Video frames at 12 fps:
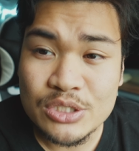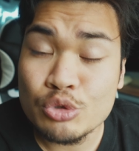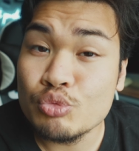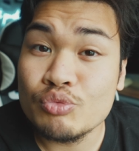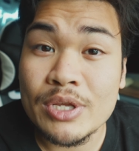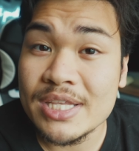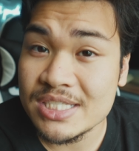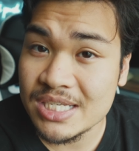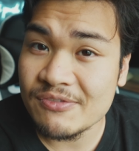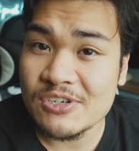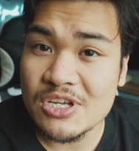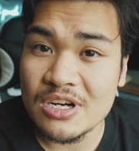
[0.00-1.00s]
do real
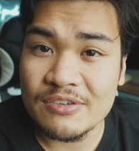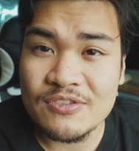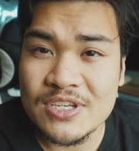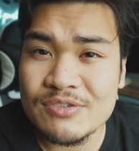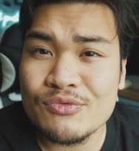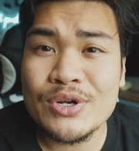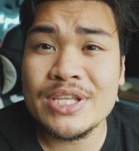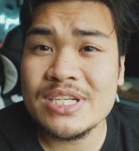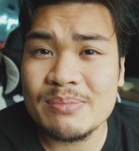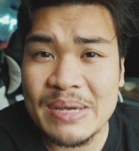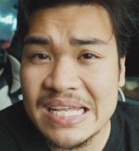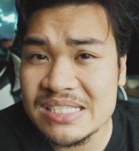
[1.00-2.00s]
estate photography, it really
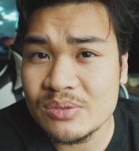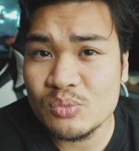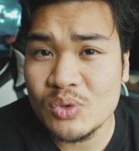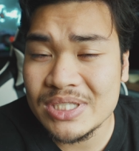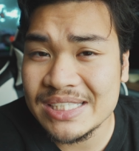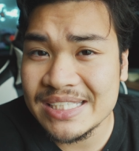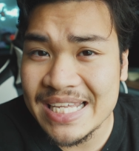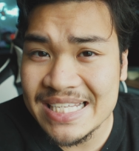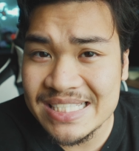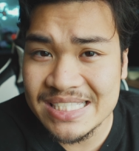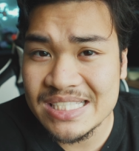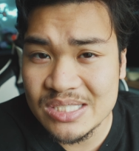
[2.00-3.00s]
depends on what
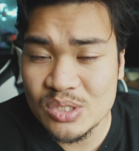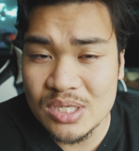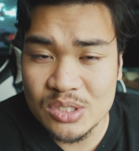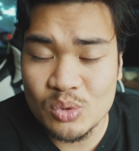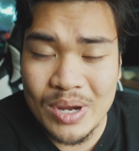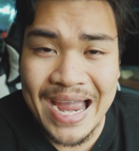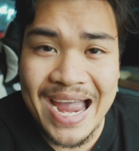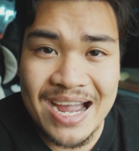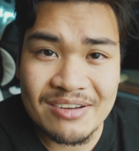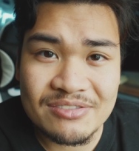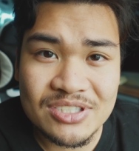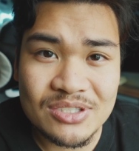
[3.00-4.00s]
lenses that you
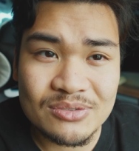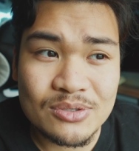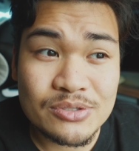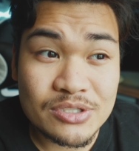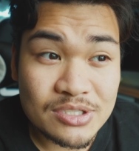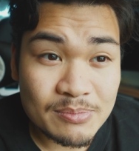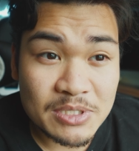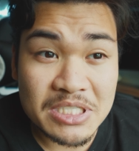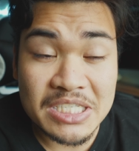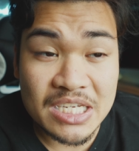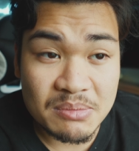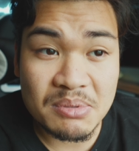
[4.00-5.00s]
have. So those are something to
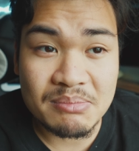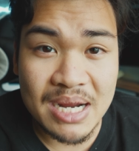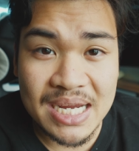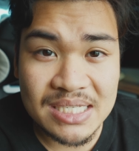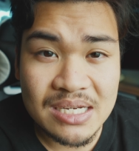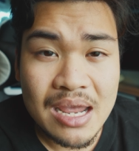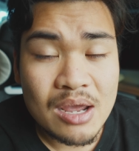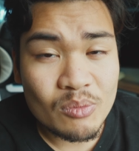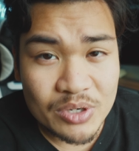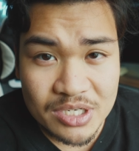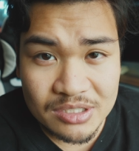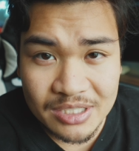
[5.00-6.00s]
keep in mind
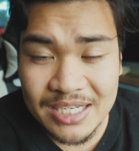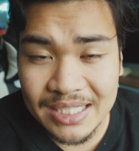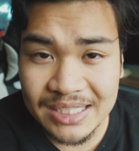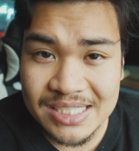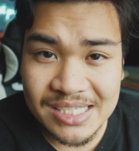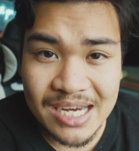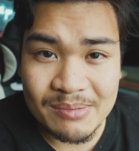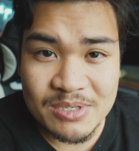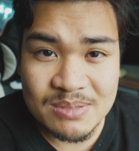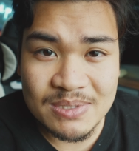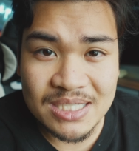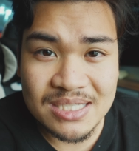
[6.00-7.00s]
when you're looking at these
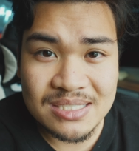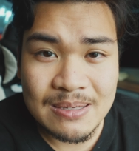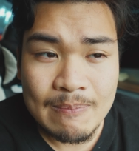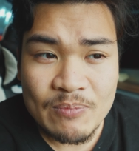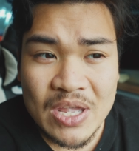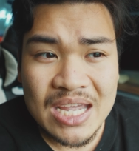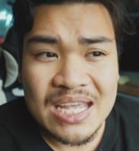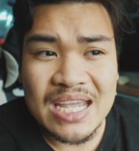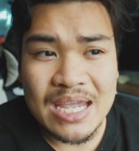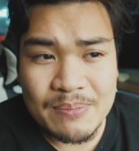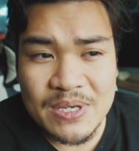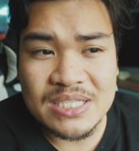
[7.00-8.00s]
cameras, because
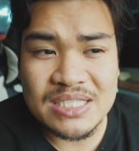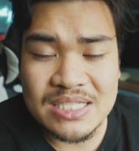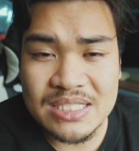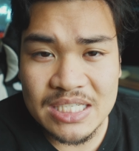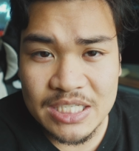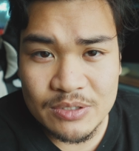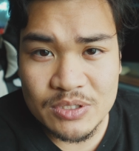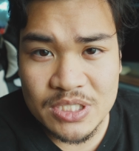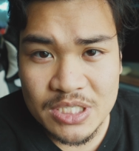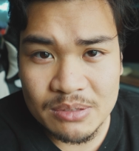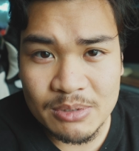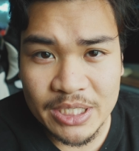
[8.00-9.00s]
aps-c is a huge
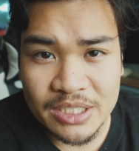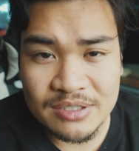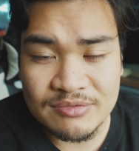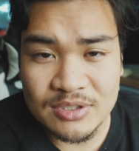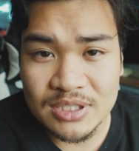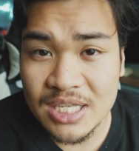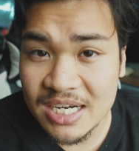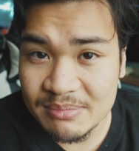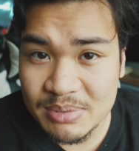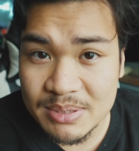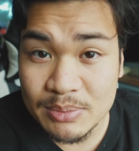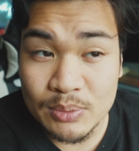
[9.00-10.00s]
deal breaker for a lot of
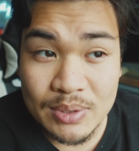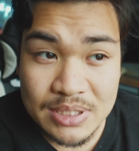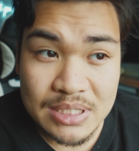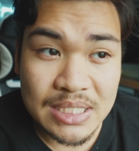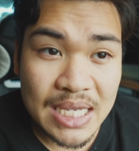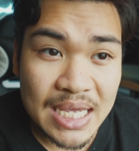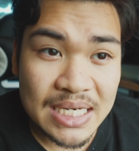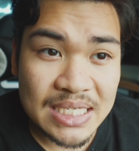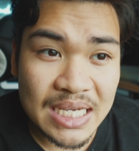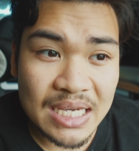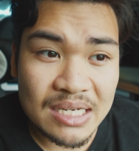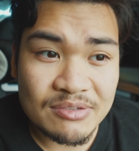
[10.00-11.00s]
people once again,
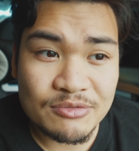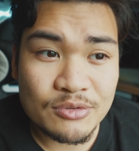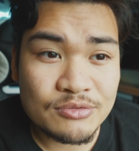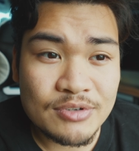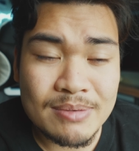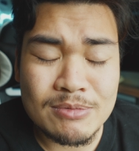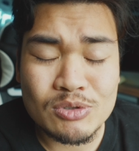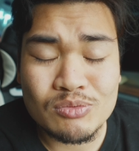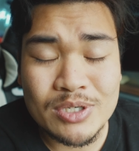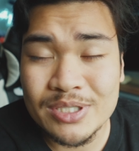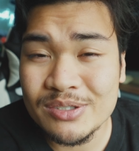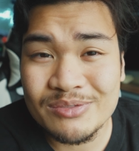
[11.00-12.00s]
and full frame is
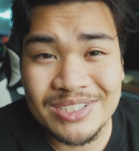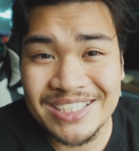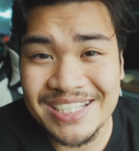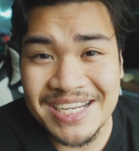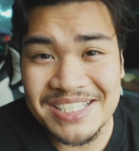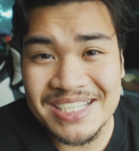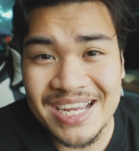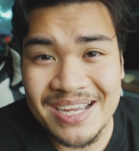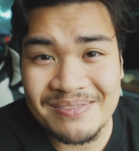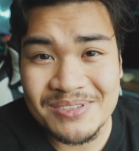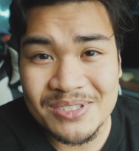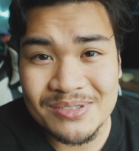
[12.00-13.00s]
really nice to
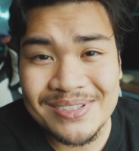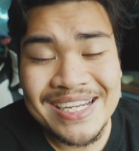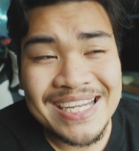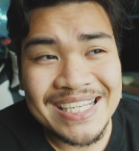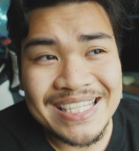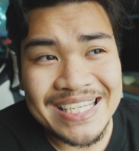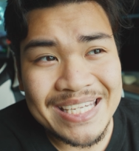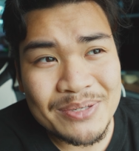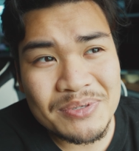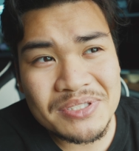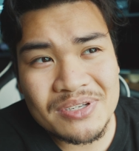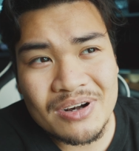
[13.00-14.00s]
have. So the
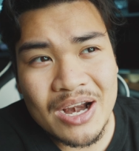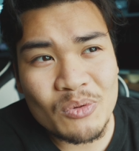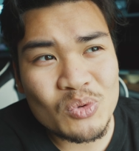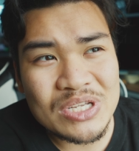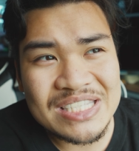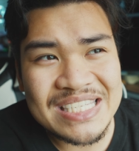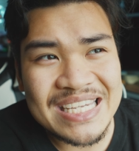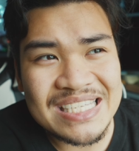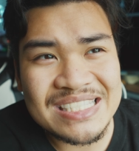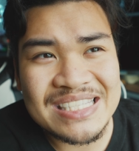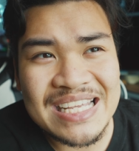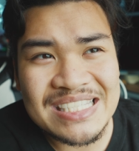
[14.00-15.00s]
EOS R, I wouldn't say
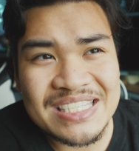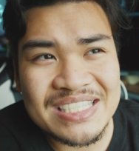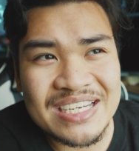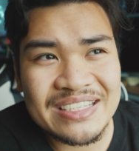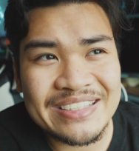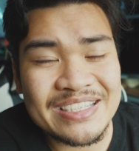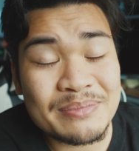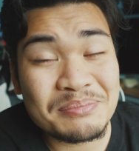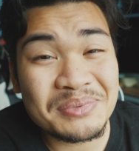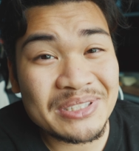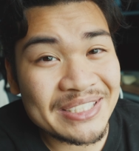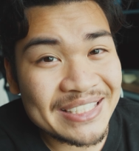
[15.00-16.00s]
is necessarily
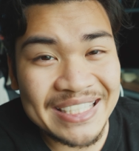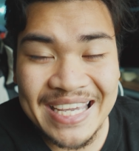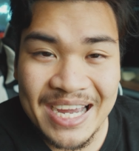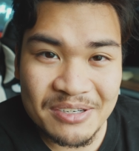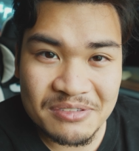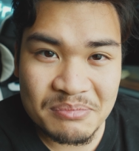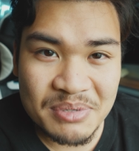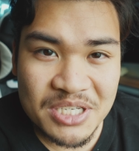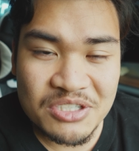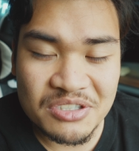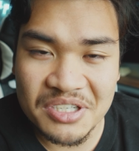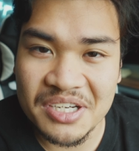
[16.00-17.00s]
completely out of the
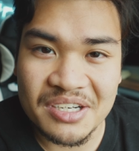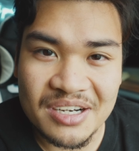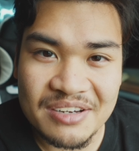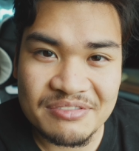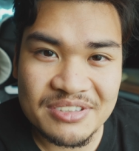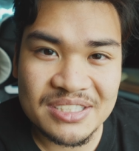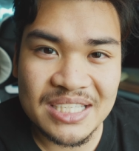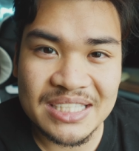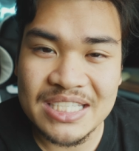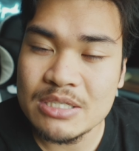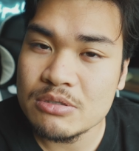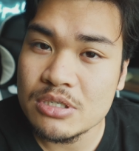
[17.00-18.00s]
picture here. I feel like
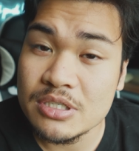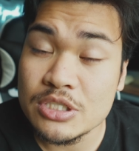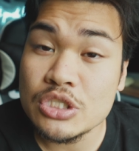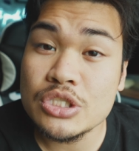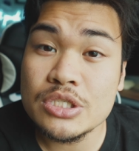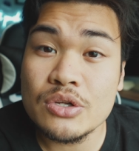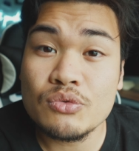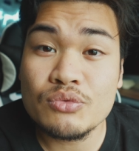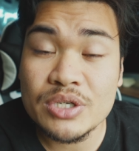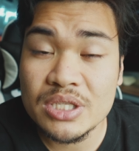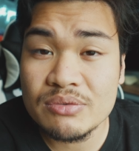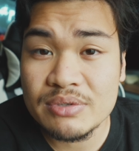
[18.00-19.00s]
the EOS R is still a
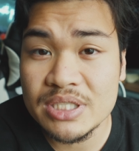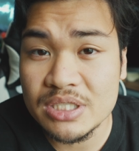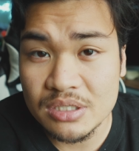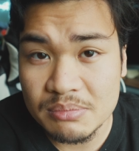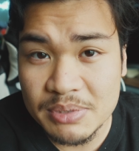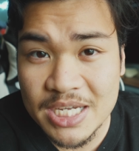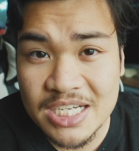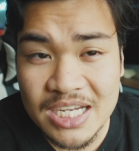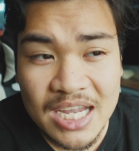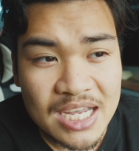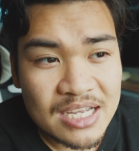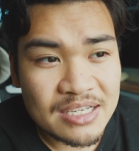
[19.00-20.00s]
really good pick.
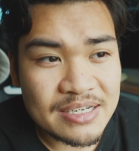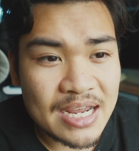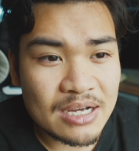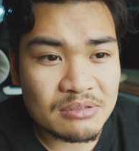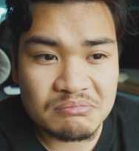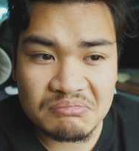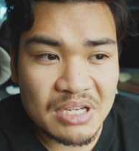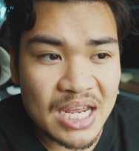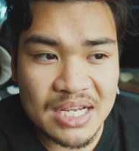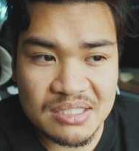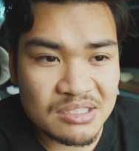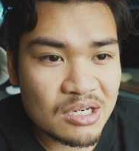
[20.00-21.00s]
Now,
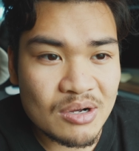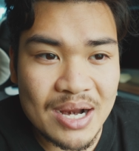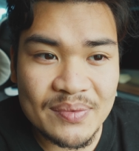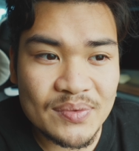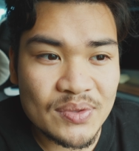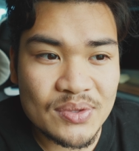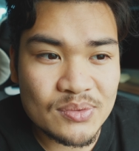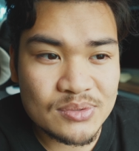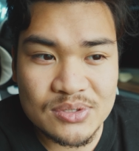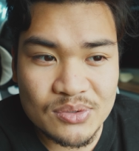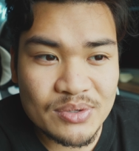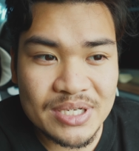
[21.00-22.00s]
you know, out of
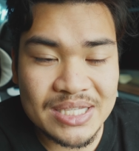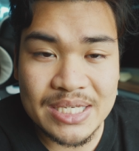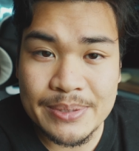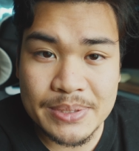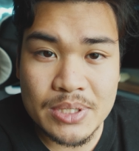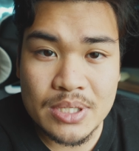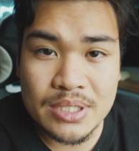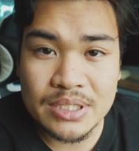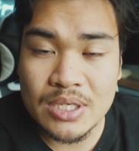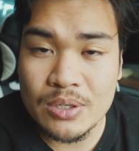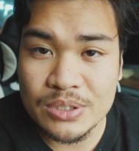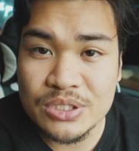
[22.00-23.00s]
those three, EOS R,
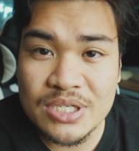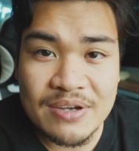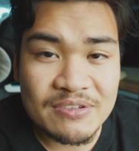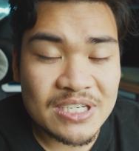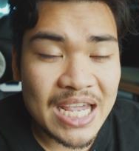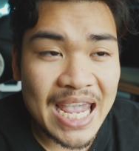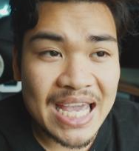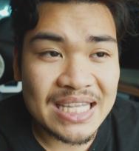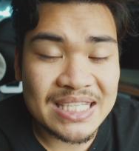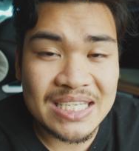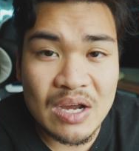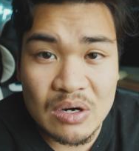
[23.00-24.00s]
the R7,
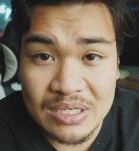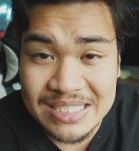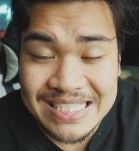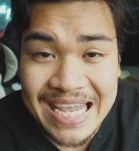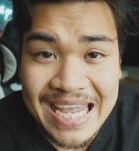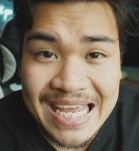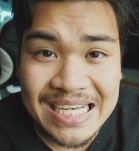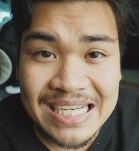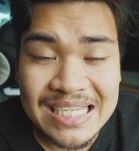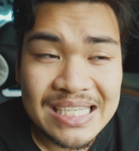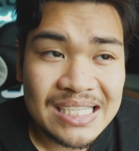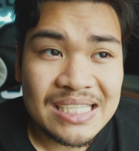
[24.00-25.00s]
and the R10,
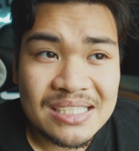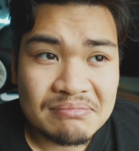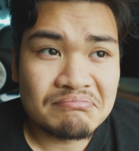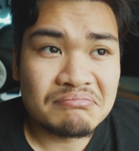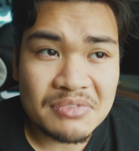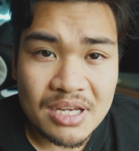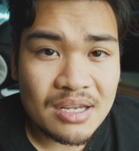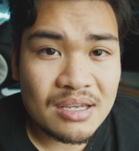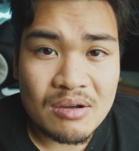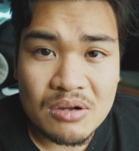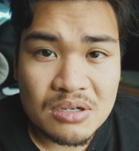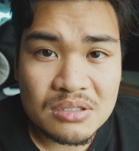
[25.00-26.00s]
they
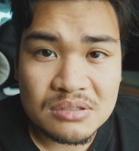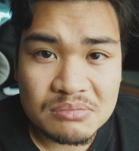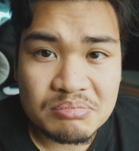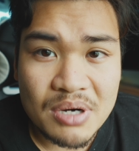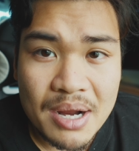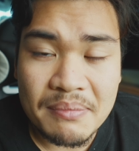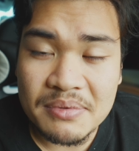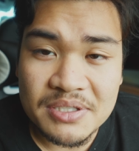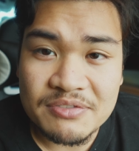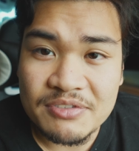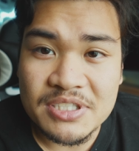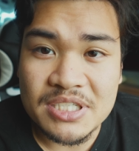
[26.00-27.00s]
all probably
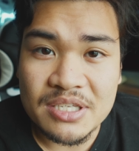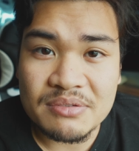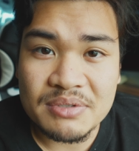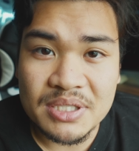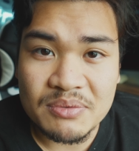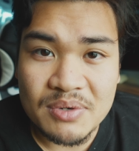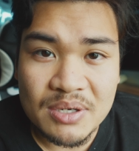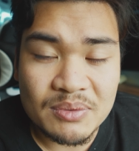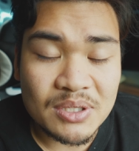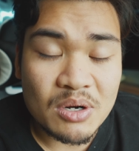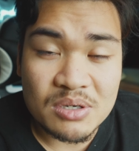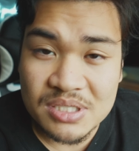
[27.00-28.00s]
fit together really well, with
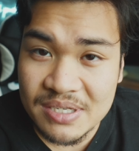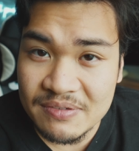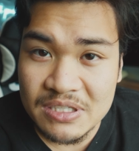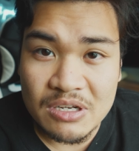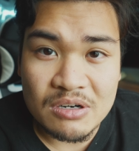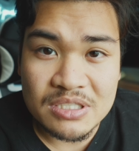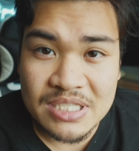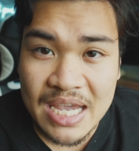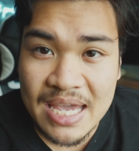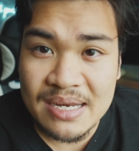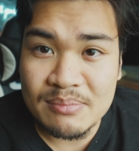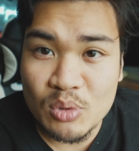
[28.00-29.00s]
the R7 and the
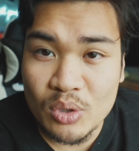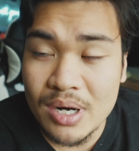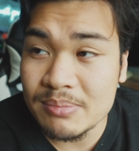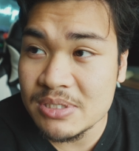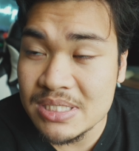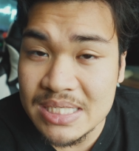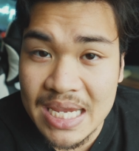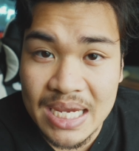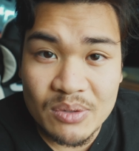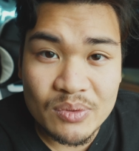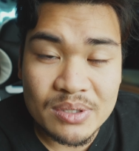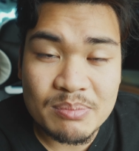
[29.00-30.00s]
R10 more up to
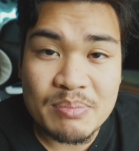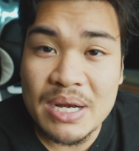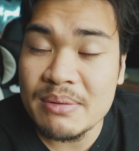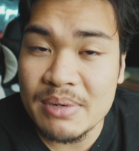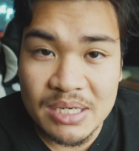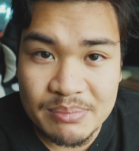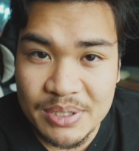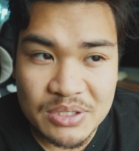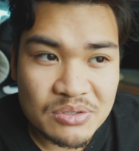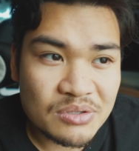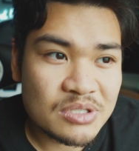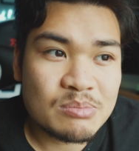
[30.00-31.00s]
date with better
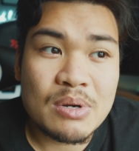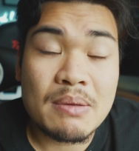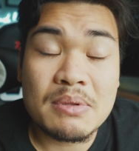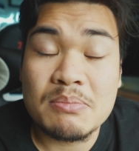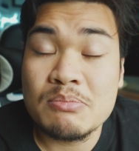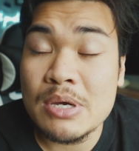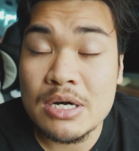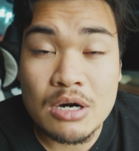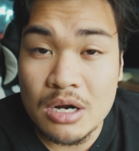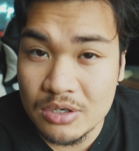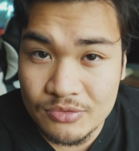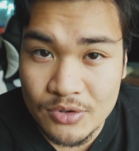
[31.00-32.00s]
megapixels, probably better
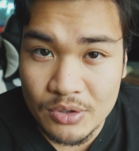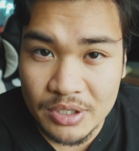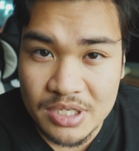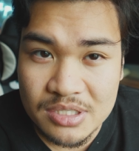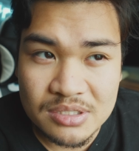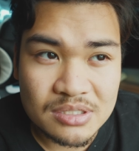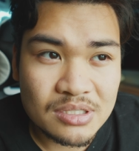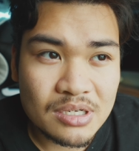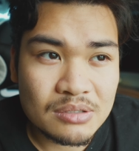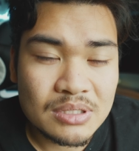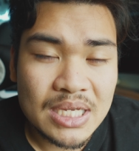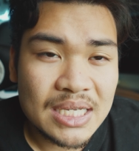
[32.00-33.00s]
autofocus, you know,